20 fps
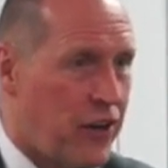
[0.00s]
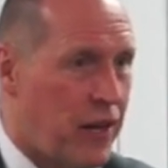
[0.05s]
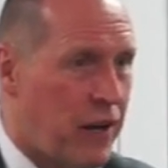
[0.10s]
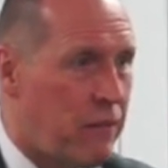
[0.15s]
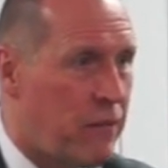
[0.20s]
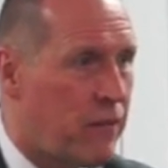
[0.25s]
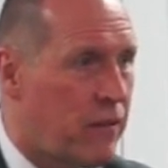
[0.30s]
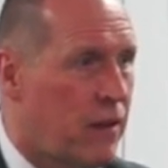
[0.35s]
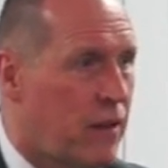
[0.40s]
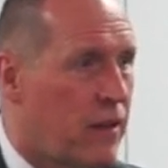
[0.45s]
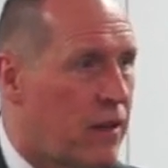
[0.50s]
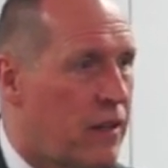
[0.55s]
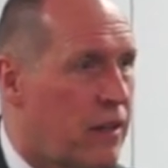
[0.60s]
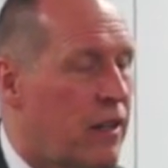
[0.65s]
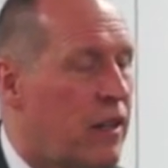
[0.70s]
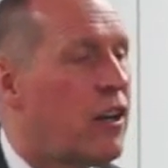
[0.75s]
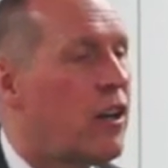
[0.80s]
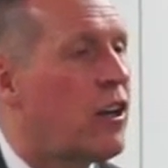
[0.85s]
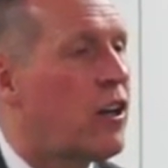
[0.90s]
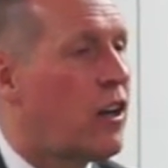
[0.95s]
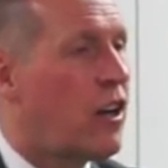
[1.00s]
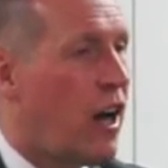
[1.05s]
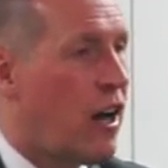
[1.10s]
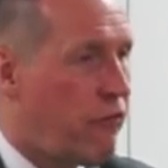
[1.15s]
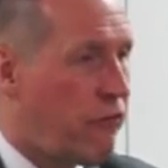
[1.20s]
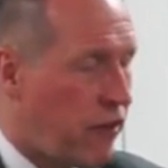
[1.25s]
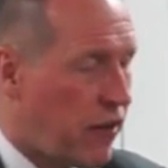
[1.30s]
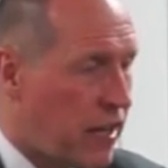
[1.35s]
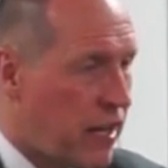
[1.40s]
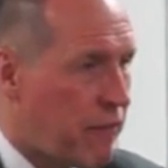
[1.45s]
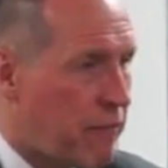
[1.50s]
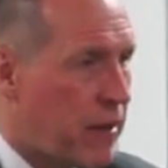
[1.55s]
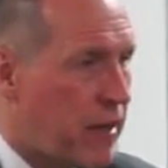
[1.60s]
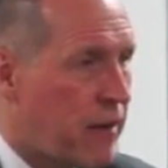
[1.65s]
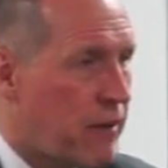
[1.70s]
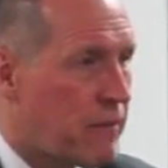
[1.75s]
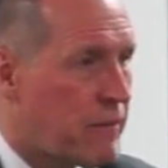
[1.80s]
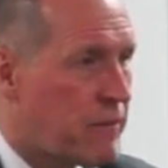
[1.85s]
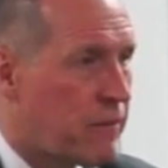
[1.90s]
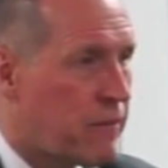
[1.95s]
him? "God, forgive me."